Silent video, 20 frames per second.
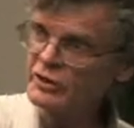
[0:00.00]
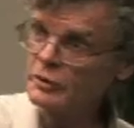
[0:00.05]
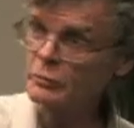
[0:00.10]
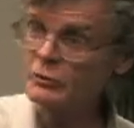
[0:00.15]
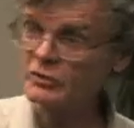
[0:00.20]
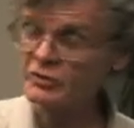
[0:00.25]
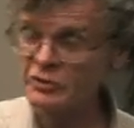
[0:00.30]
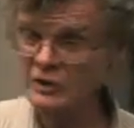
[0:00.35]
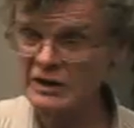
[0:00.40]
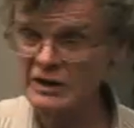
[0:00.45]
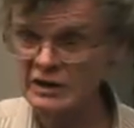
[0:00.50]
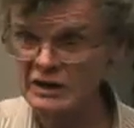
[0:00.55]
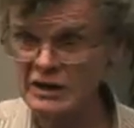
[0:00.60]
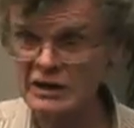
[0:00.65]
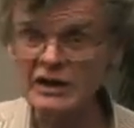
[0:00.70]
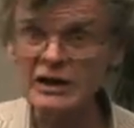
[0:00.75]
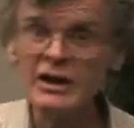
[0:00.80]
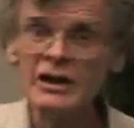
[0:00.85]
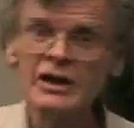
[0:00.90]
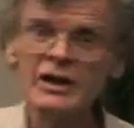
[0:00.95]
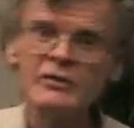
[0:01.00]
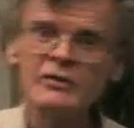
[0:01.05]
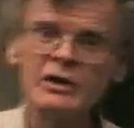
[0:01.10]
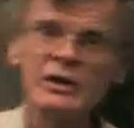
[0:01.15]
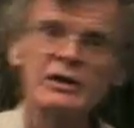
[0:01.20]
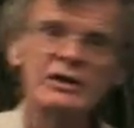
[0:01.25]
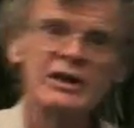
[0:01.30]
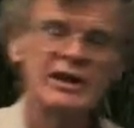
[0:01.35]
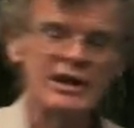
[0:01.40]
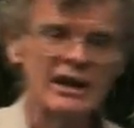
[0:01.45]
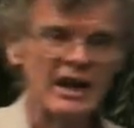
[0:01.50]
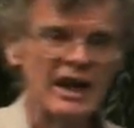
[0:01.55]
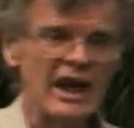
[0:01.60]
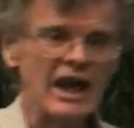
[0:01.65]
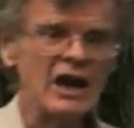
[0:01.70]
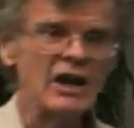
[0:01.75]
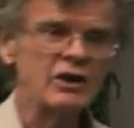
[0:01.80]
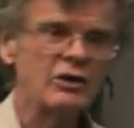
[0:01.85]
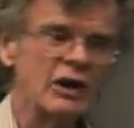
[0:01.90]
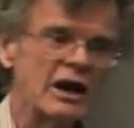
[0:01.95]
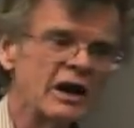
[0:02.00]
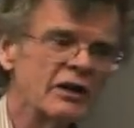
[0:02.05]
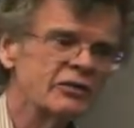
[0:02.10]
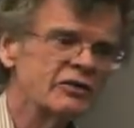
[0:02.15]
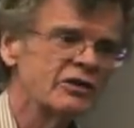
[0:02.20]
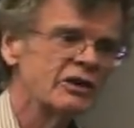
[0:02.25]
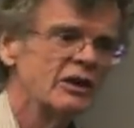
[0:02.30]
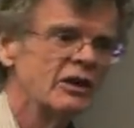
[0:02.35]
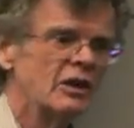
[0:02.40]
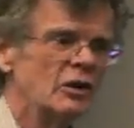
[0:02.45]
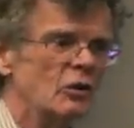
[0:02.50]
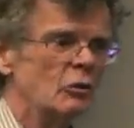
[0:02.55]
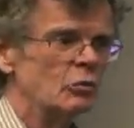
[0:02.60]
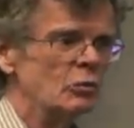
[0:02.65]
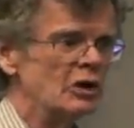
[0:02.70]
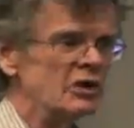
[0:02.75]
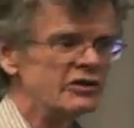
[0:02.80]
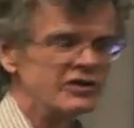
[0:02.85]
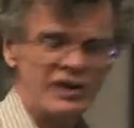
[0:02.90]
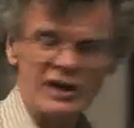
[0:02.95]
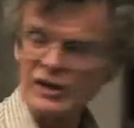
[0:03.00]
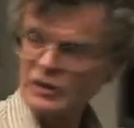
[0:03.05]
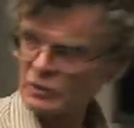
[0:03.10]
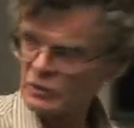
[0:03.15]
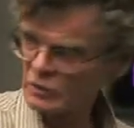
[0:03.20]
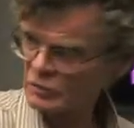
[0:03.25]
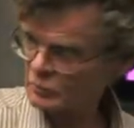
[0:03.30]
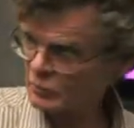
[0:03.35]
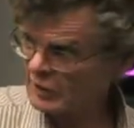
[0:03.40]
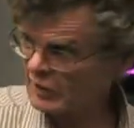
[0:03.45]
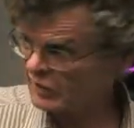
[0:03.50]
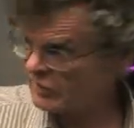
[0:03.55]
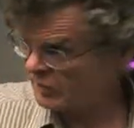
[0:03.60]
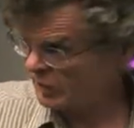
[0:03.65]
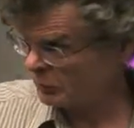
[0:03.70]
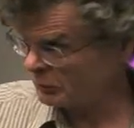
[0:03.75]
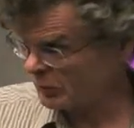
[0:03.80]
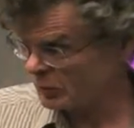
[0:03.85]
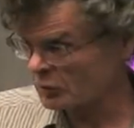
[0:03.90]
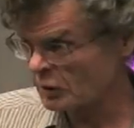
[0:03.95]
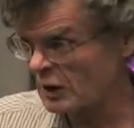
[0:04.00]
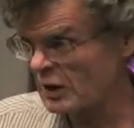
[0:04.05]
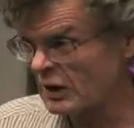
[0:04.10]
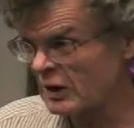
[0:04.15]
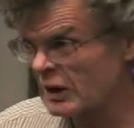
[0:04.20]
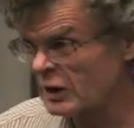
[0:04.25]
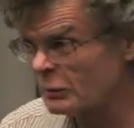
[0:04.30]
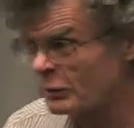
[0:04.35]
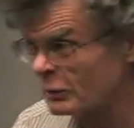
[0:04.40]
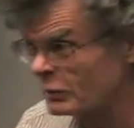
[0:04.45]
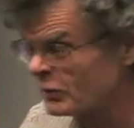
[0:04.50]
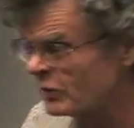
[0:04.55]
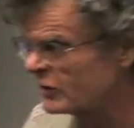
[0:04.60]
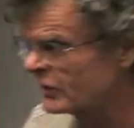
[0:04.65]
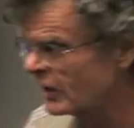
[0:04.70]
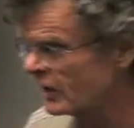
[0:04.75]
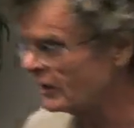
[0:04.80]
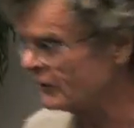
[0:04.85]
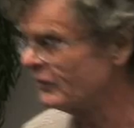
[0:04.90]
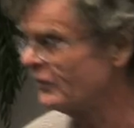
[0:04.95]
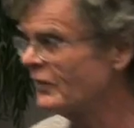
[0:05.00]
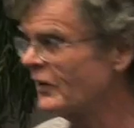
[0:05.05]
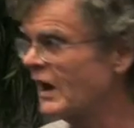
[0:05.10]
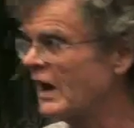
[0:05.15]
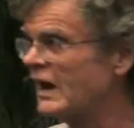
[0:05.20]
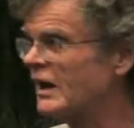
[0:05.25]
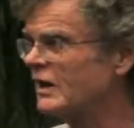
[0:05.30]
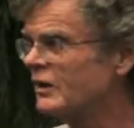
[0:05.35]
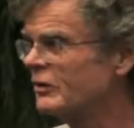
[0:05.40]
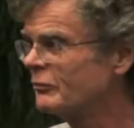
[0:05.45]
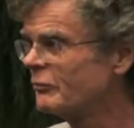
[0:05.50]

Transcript: seem to shrink a little. If you looked at our graphs, we'd, to, we'd seem to grow a little, but we're just getting fat.